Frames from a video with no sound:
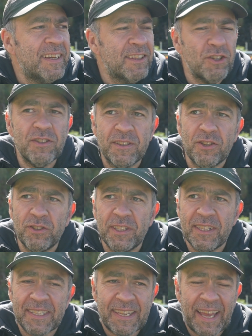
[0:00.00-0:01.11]
not in
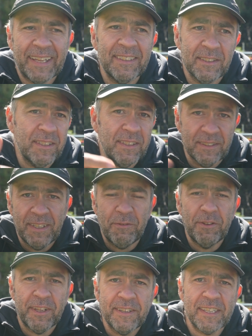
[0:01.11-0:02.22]
the sand,
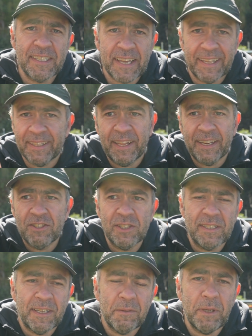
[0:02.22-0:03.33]
even there is a sand like
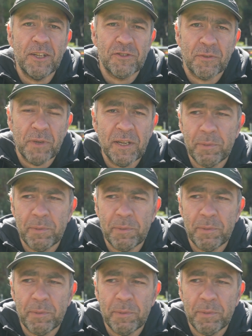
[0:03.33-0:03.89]
just 10 meters from here,